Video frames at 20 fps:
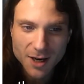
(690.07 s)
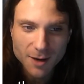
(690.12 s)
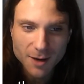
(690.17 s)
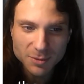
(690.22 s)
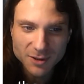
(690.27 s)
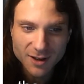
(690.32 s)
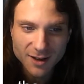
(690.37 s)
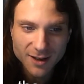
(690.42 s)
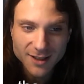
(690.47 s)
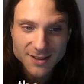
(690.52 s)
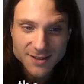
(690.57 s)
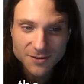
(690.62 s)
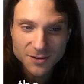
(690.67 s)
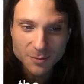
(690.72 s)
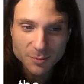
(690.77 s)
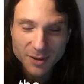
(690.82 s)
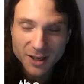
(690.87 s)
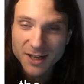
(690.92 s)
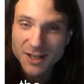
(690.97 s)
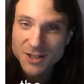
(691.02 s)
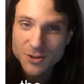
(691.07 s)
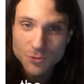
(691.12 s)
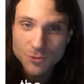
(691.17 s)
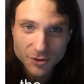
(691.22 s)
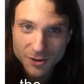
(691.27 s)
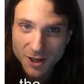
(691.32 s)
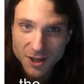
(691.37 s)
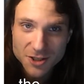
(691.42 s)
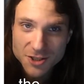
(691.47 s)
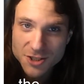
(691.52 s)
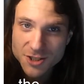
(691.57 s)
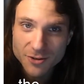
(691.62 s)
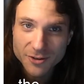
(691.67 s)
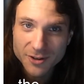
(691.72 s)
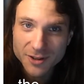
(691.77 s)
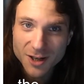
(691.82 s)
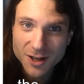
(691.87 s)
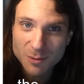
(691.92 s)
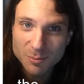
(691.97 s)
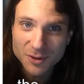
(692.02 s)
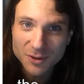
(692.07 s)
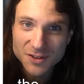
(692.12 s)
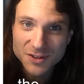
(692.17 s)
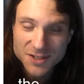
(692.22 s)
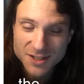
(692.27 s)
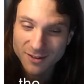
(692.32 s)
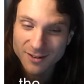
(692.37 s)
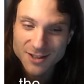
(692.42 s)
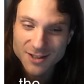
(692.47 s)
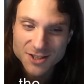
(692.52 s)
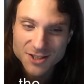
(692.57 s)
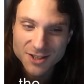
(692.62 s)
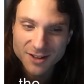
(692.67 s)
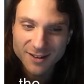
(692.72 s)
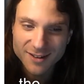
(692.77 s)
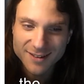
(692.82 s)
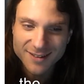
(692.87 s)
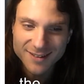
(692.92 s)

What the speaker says: lines of the page were not showing up in the screen share.